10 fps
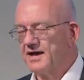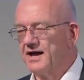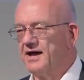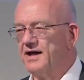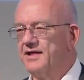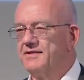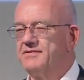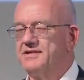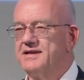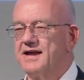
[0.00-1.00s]

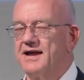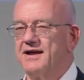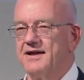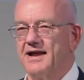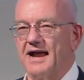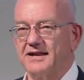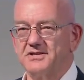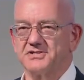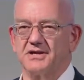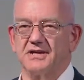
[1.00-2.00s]
The
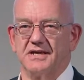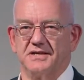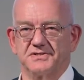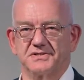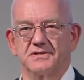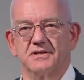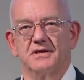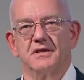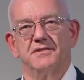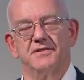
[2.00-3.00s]
answer is
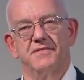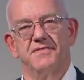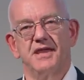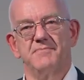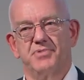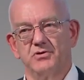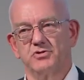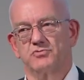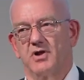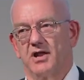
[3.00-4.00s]
that they
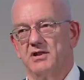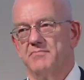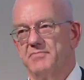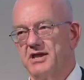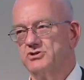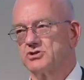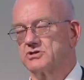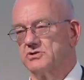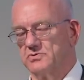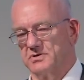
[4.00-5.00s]
both run major
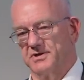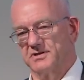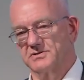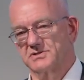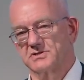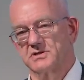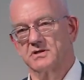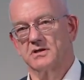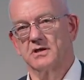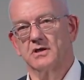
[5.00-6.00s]
tournaments
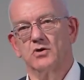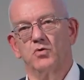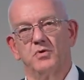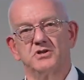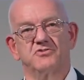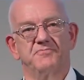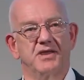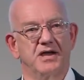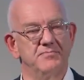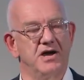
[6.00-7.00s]
which have
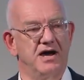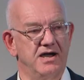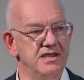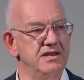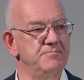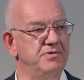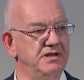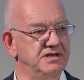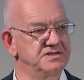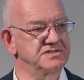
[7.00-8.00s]
become highly
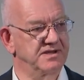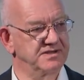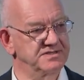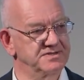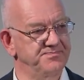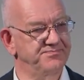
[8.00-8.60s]
politicized.